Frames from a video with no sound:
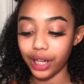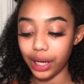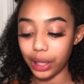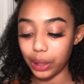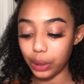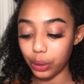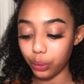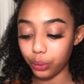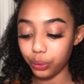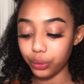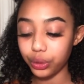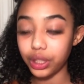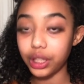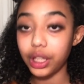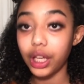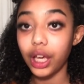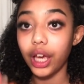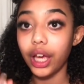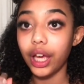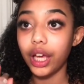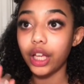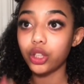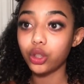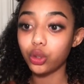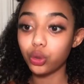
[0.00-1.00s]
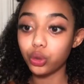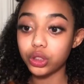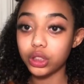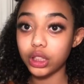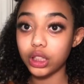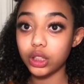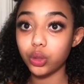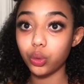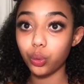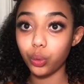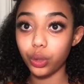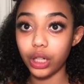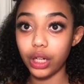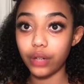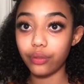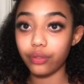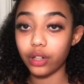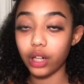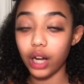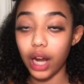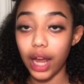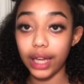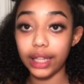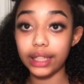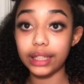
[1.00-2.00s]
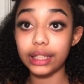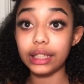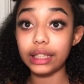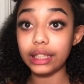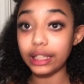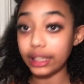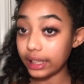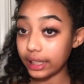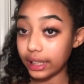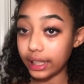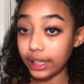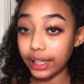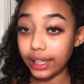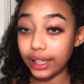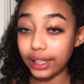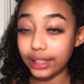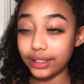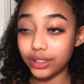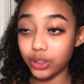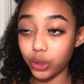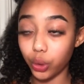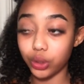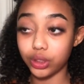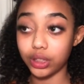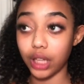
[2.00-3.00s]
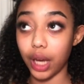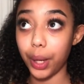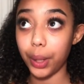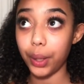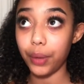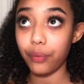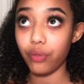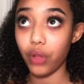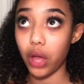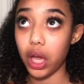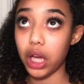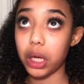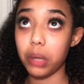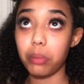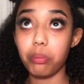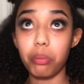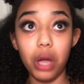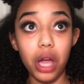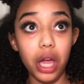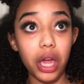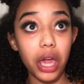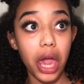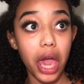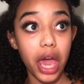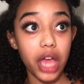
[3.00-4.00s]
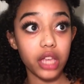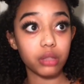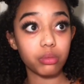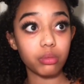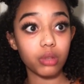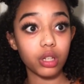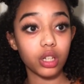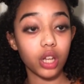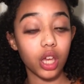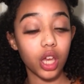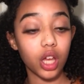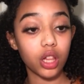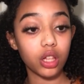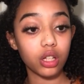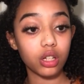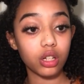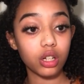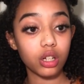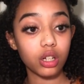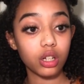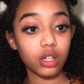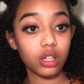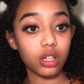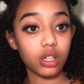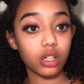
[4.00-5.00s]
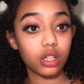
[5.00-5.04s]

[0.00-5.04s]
I only use this whenever I need it. So it's kind of like my asthma inhaler.